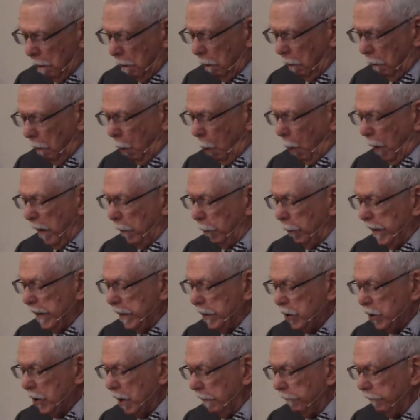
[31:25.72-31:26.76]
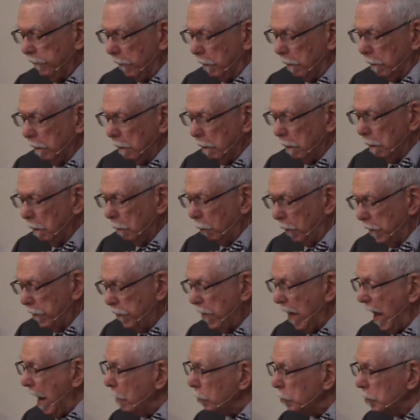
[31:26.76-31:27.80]
When we suffer
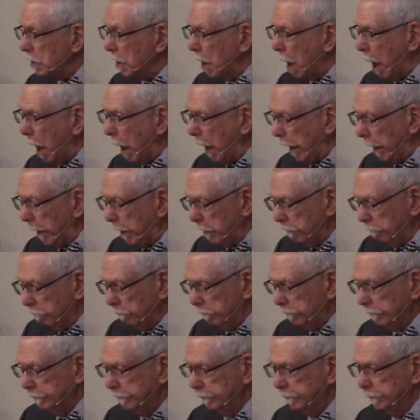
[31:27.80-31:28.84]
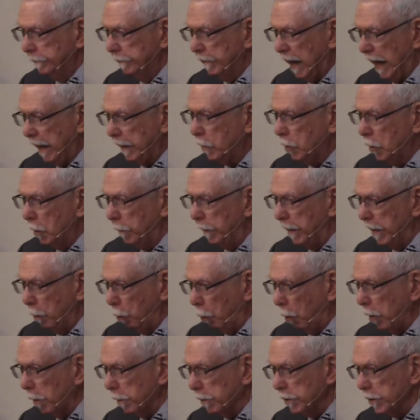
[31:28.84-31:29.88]
without God, that could be
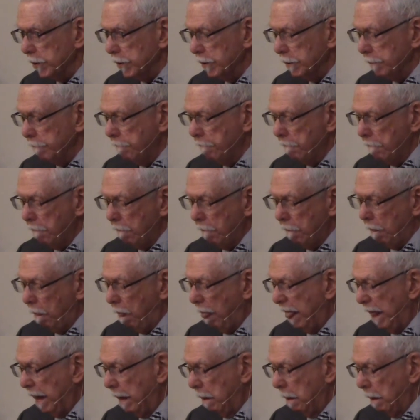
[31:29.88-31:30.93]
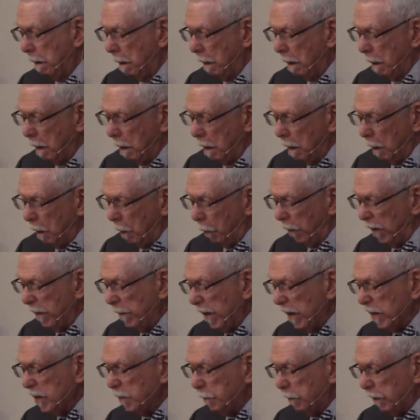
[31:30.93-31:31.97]
worse. We
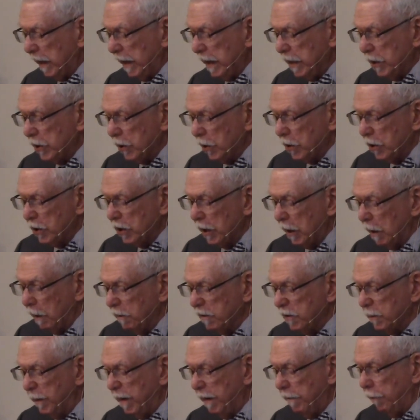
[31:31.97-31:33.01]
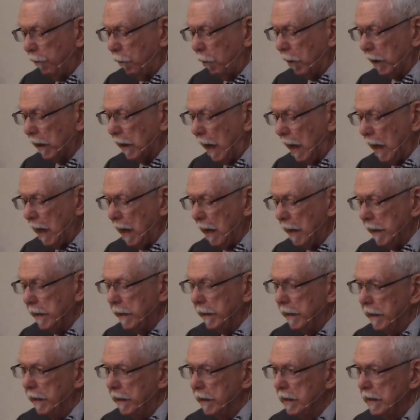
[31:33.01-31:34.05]
must place ourselves before God
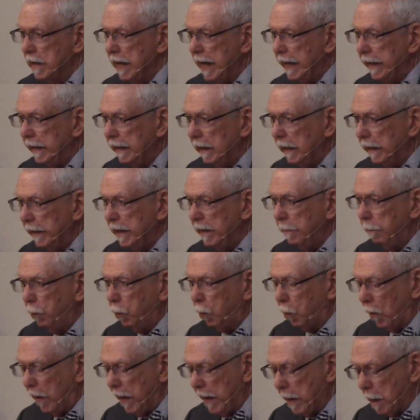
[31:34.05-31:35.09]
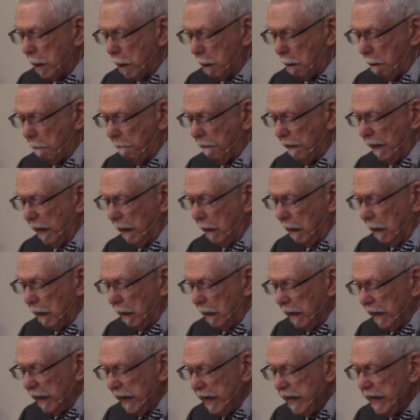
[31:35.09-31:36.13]
in daily prayer.
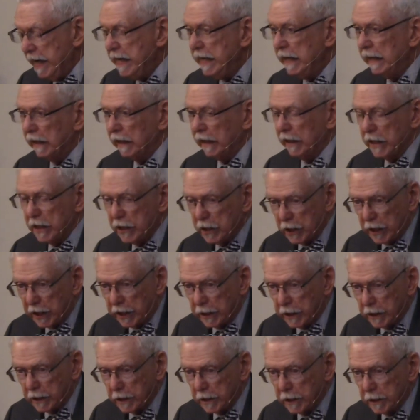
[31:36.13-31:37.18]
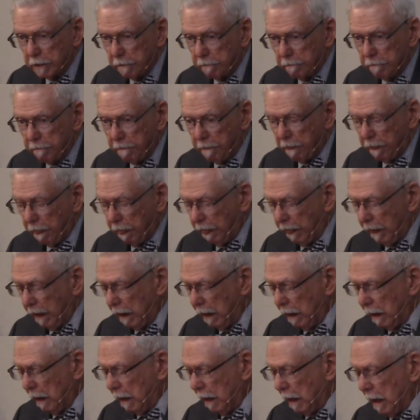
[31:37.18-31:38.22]
He listens,
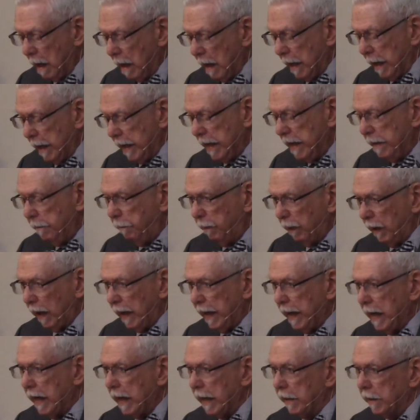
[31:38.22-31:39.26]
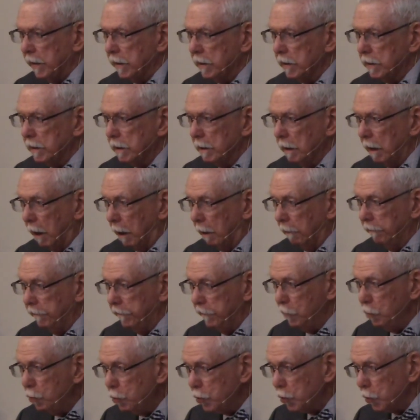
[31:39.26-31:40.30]
He plans our
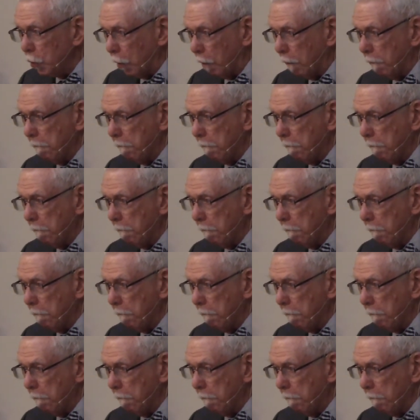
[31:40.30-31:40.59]
future.